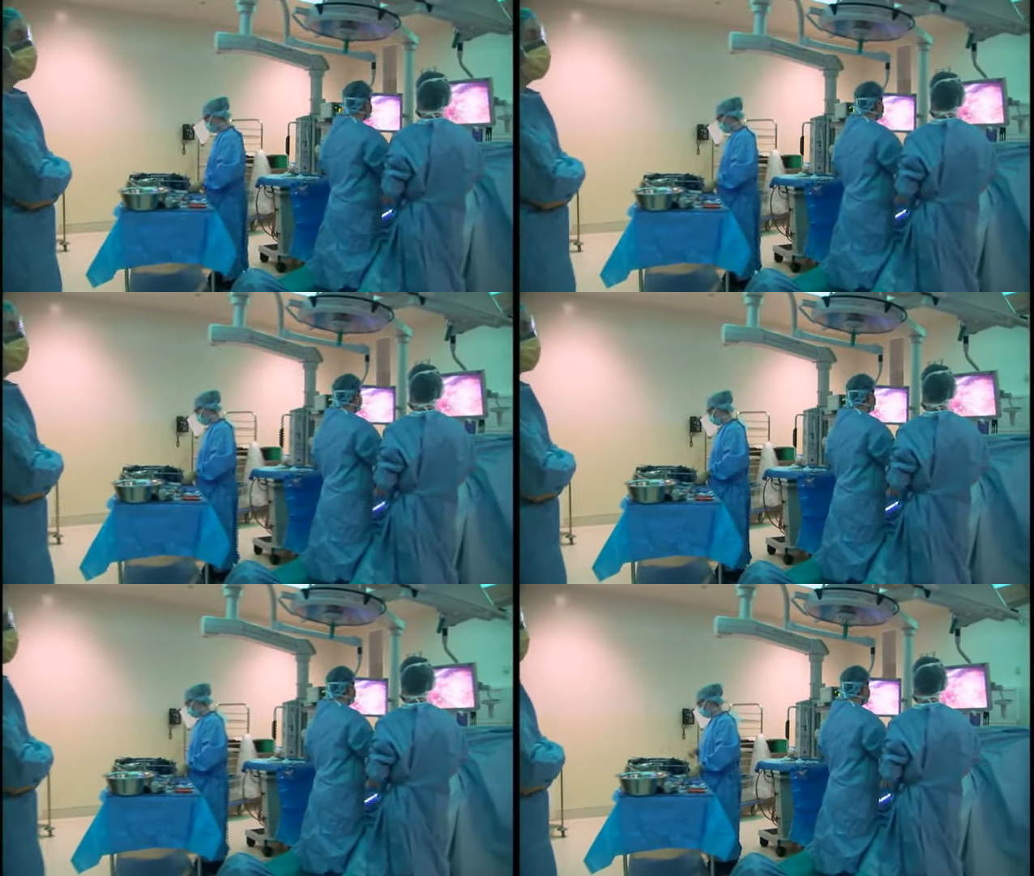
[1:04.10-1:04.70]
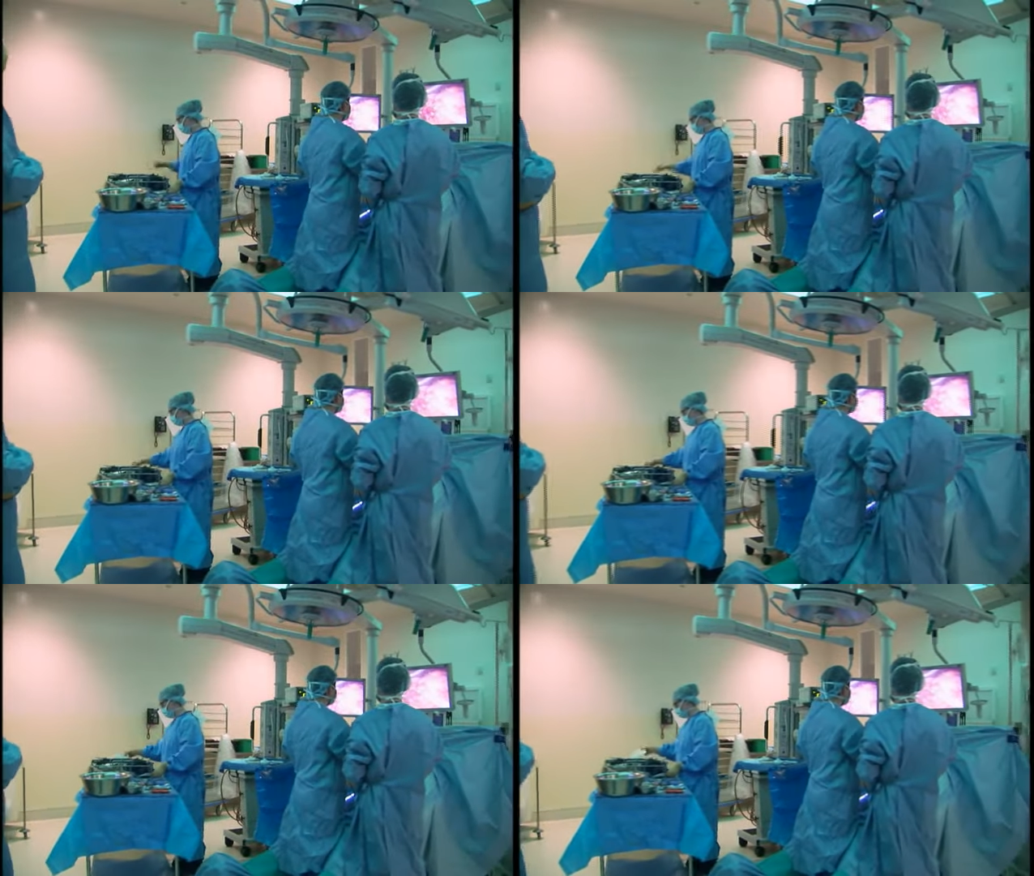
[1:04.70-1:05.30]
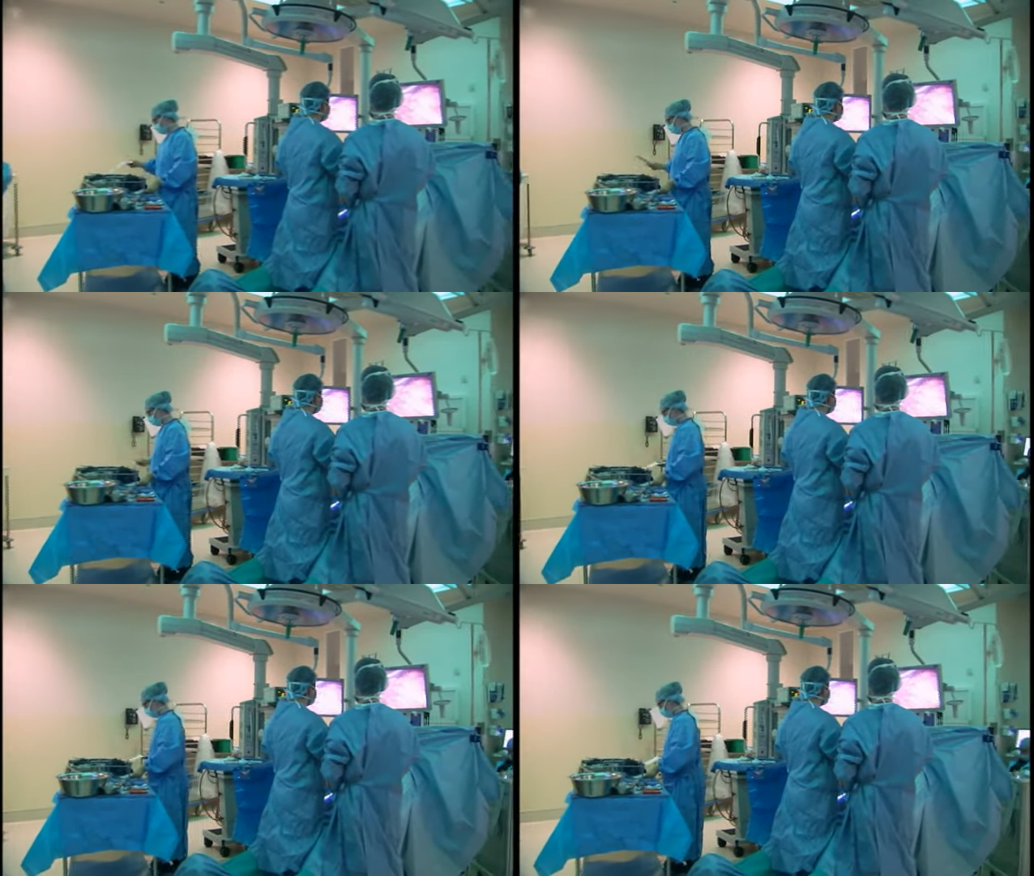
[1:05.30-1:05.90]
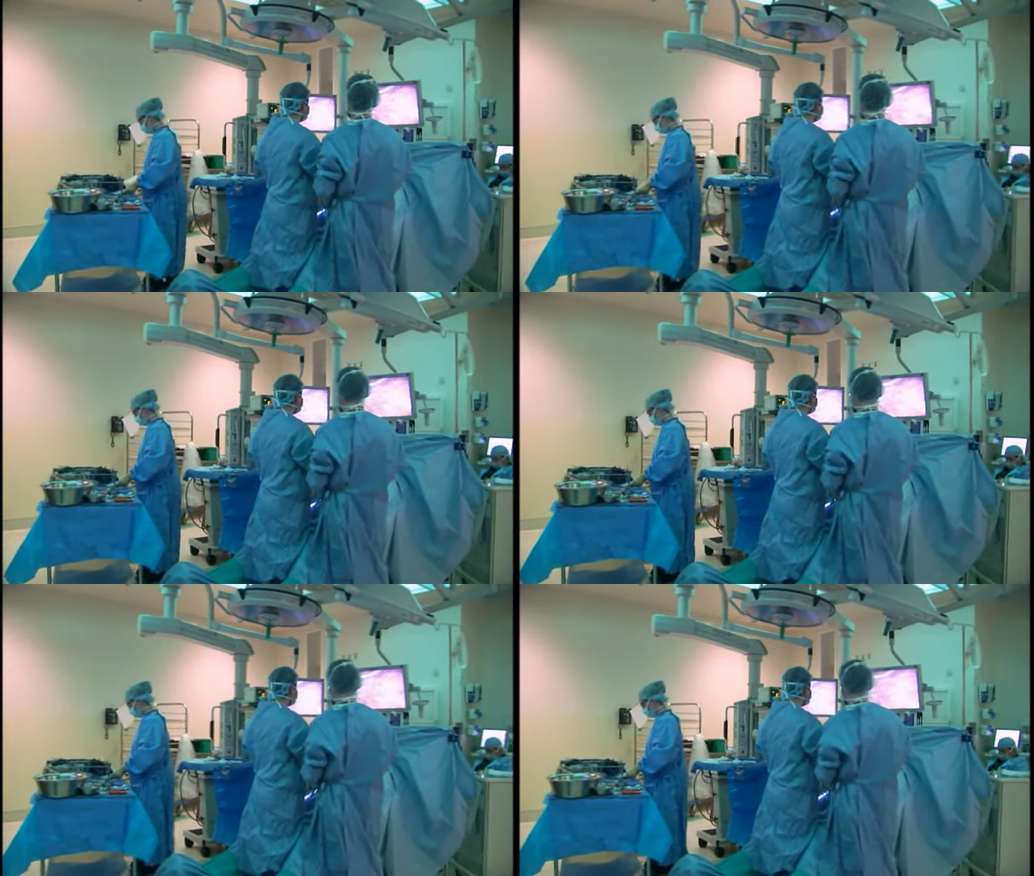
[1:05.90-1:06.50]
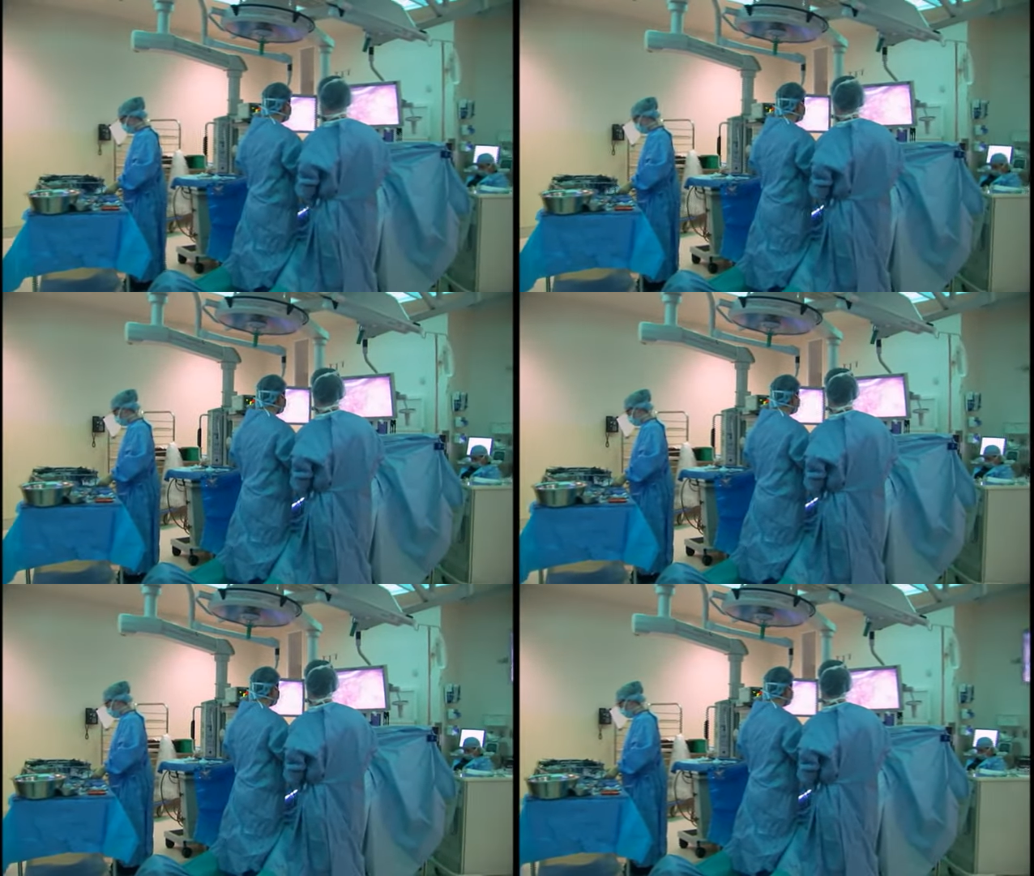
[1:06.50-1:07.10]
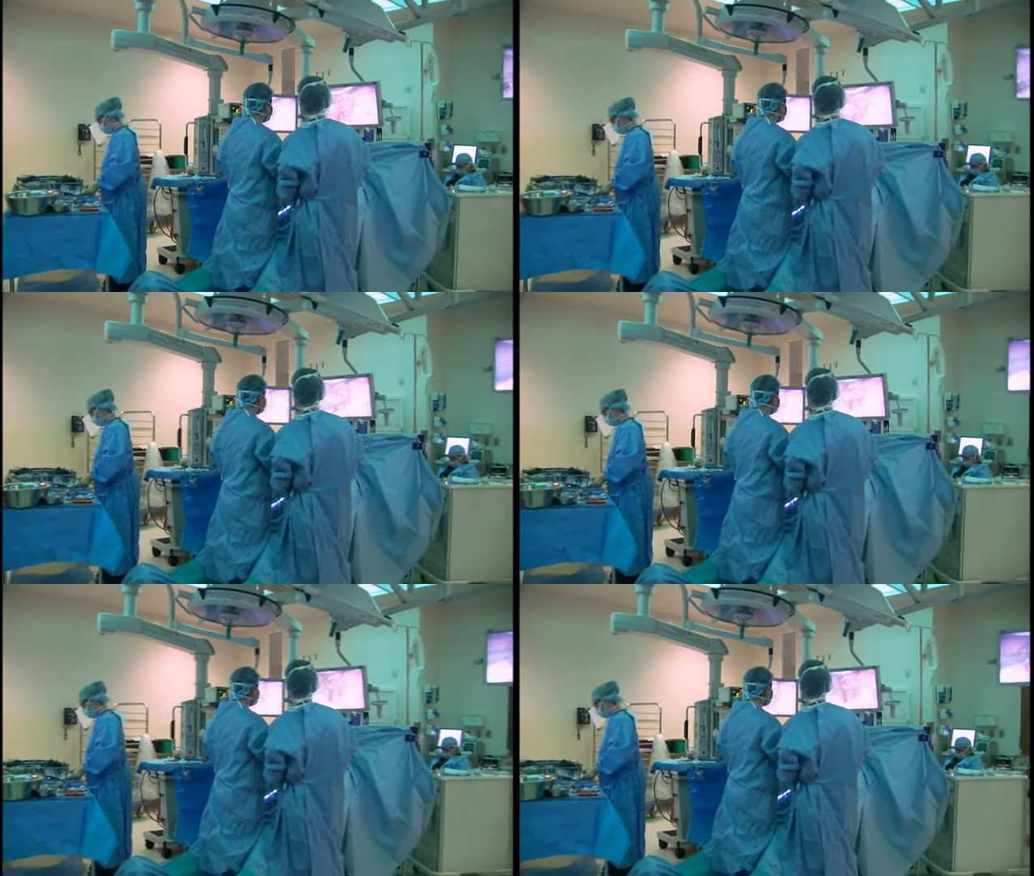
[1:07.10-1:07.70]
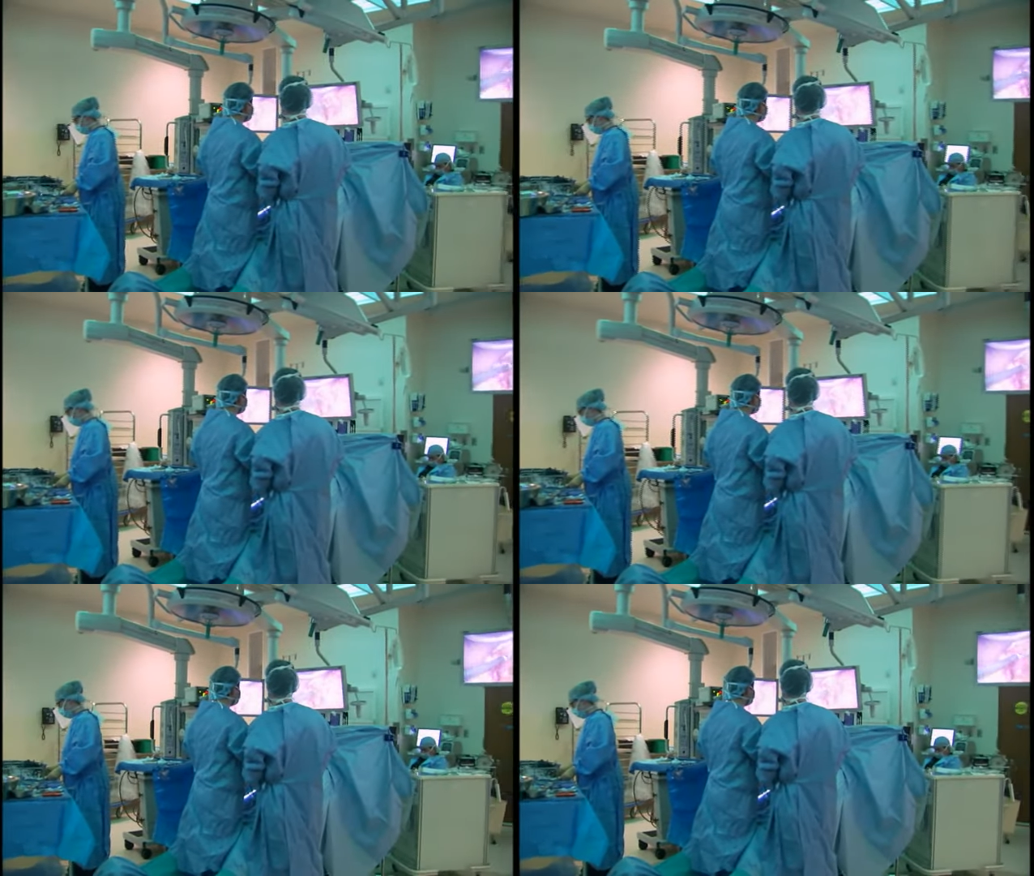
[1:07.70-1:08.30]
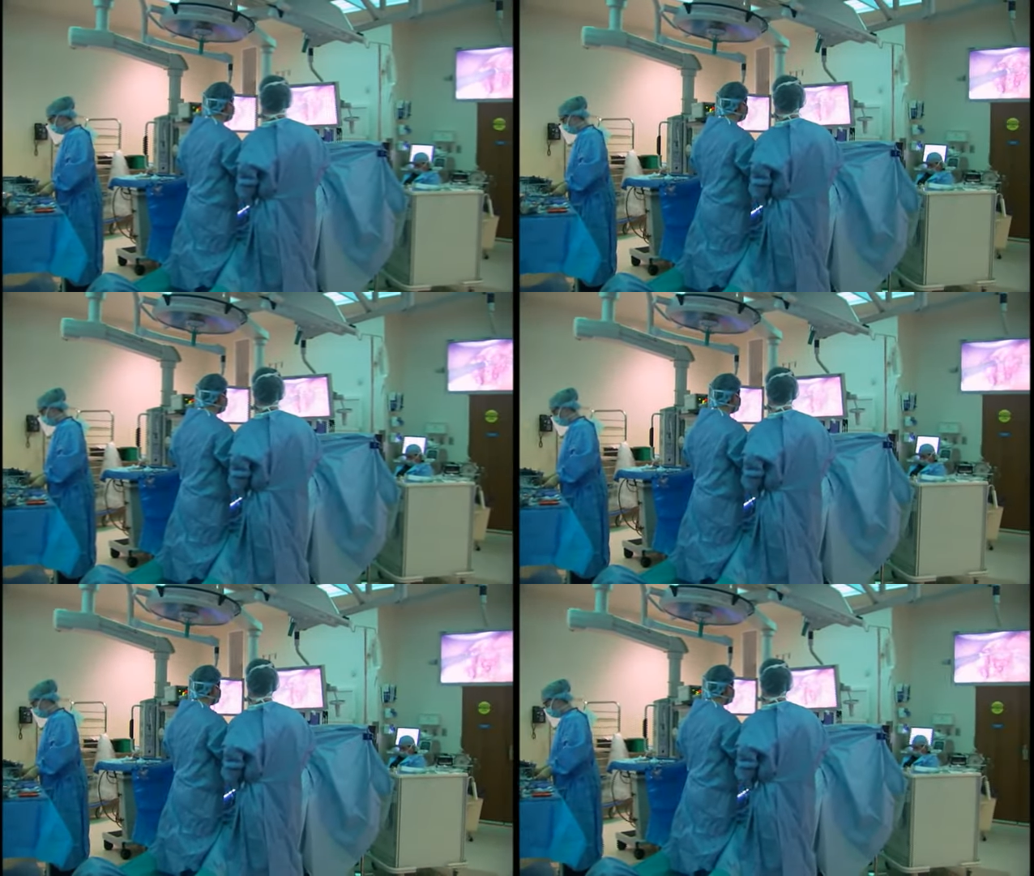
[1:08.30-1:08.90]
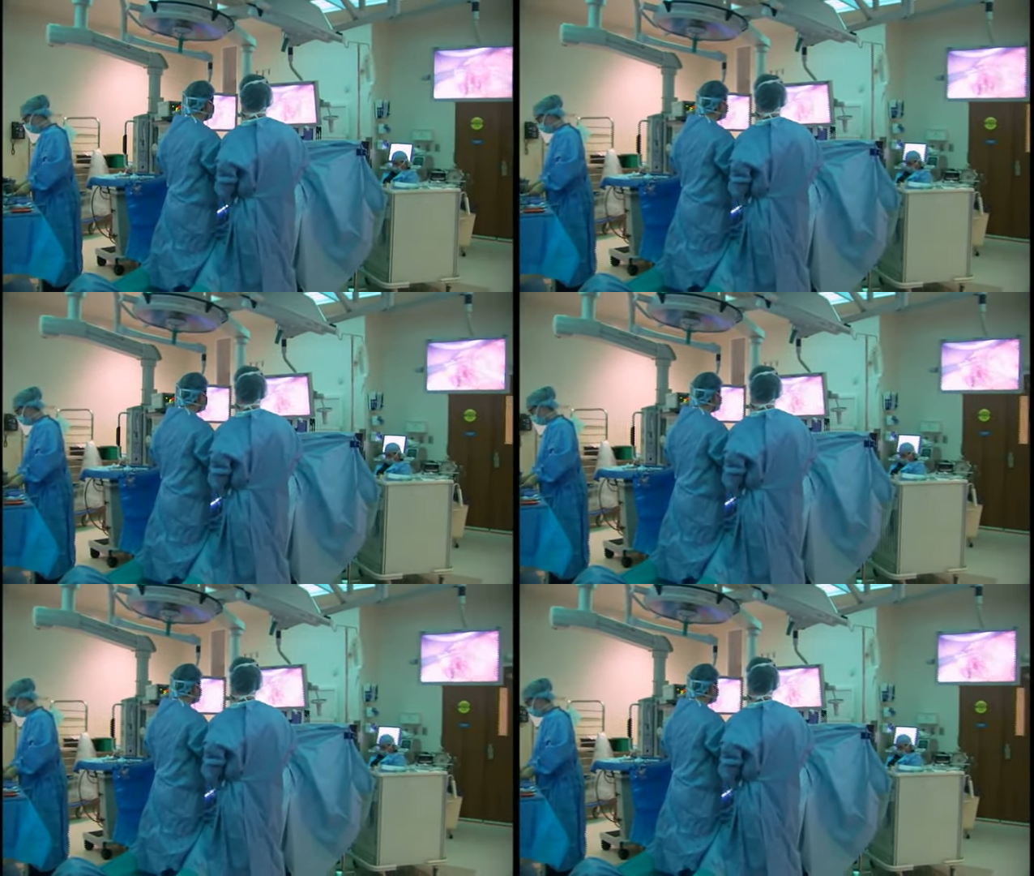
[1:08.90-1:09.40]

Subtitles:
[unreadable: no face in view]